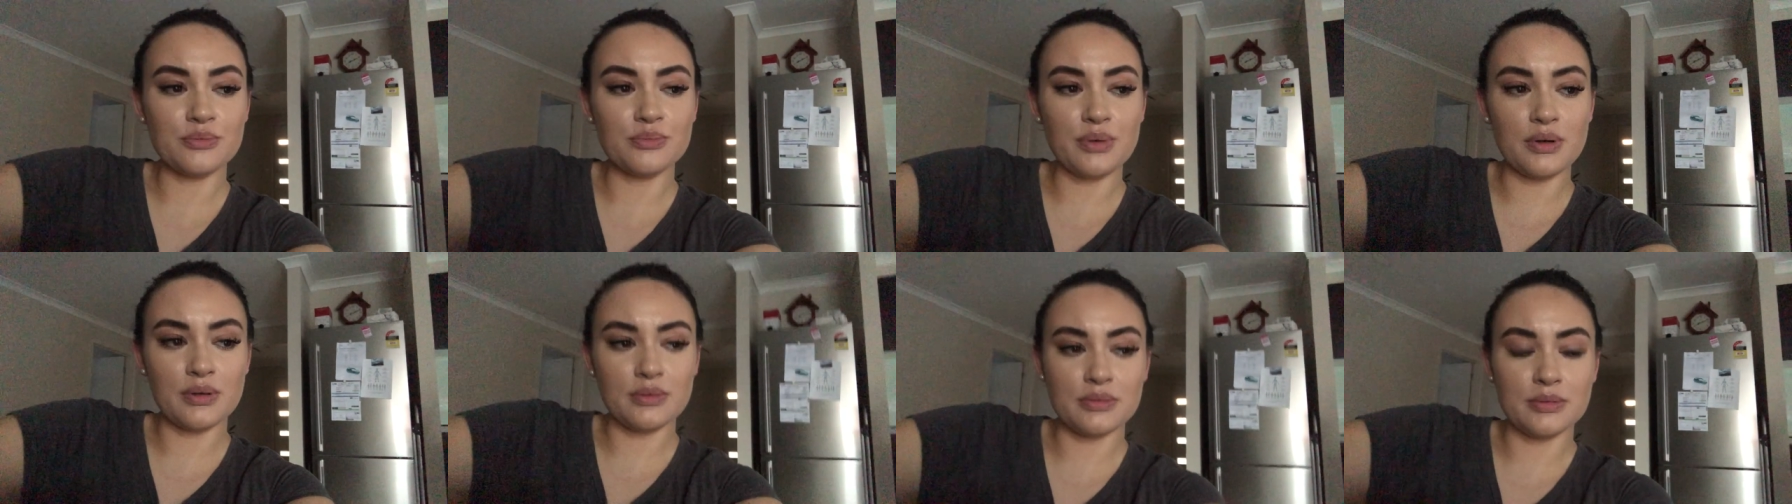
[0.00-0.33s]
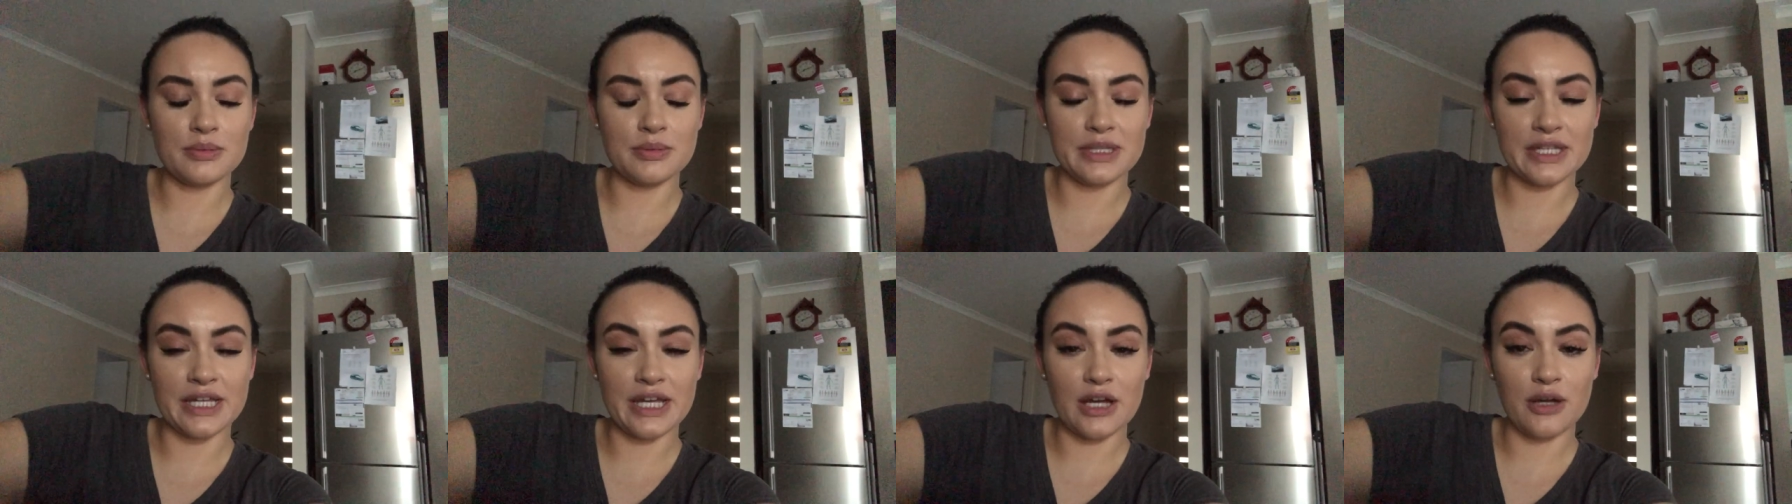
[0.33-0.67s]

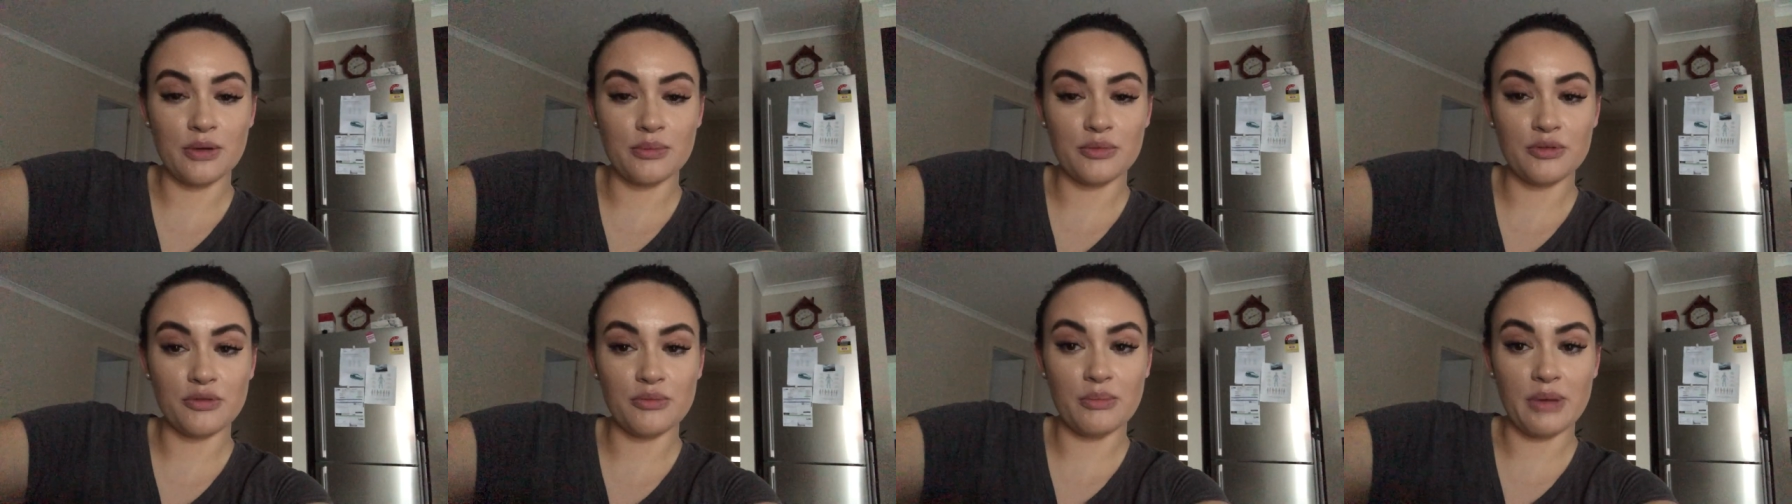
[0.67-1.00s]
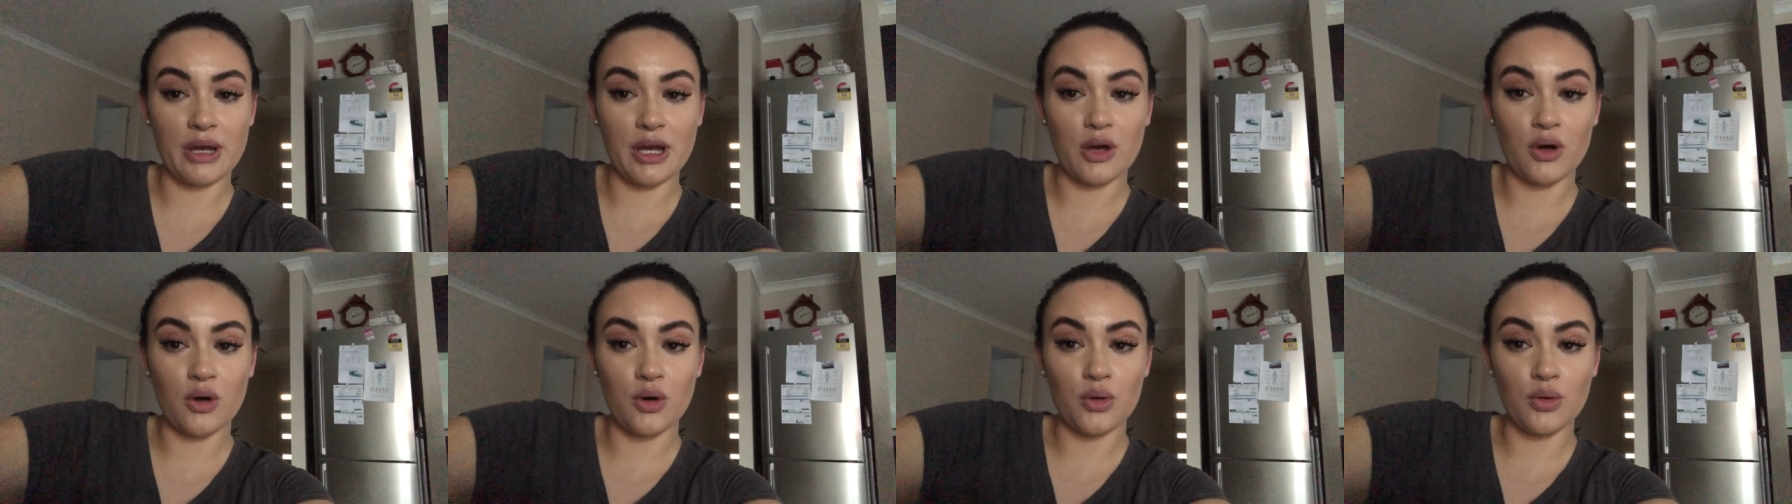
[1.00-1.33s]
Probably help with
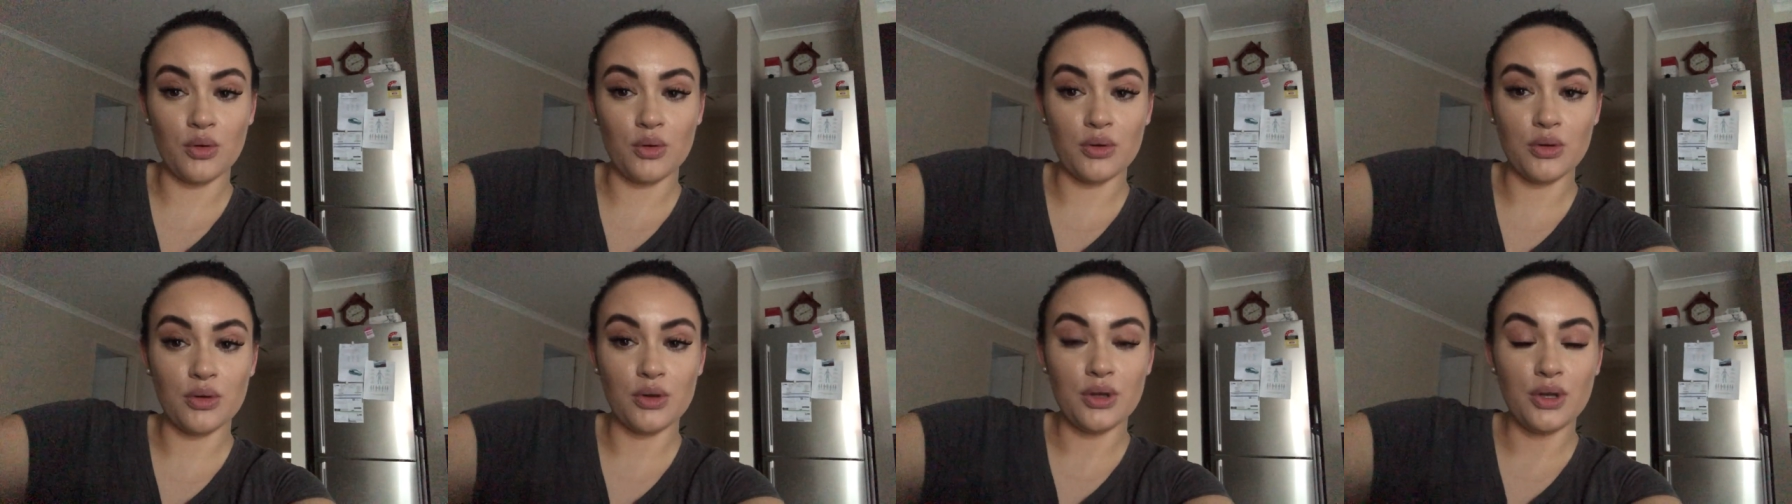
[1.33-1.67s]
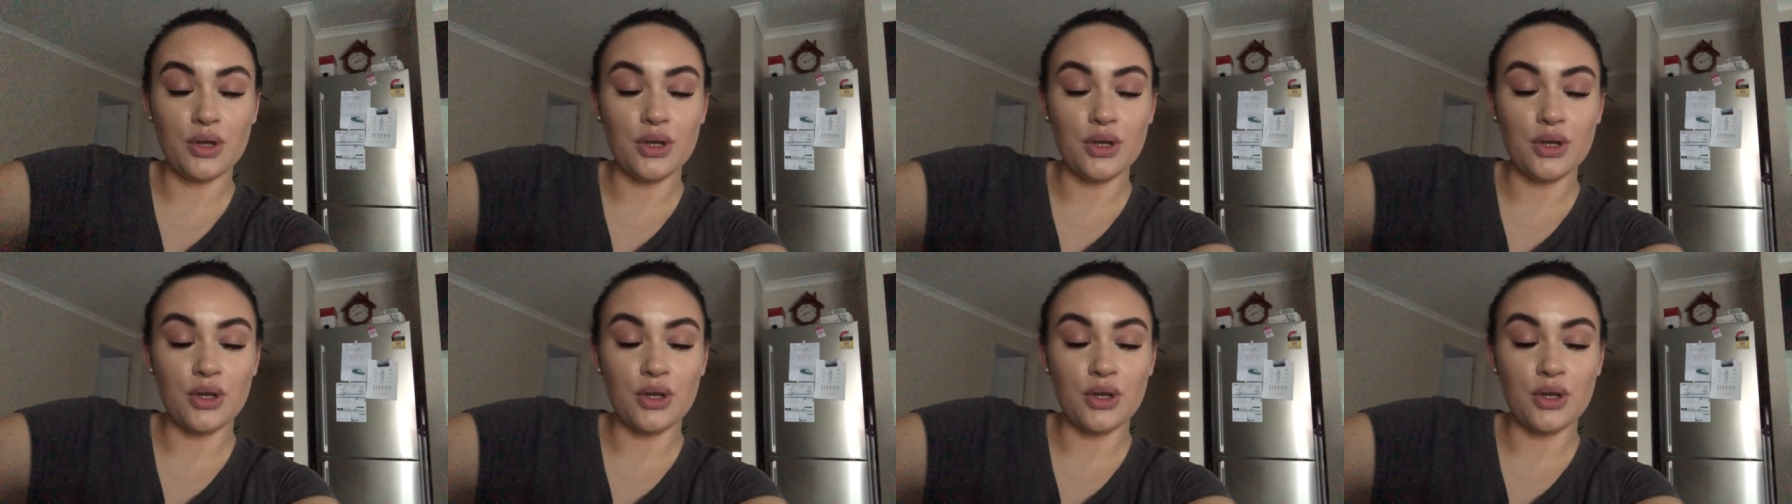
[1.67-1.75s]
my whole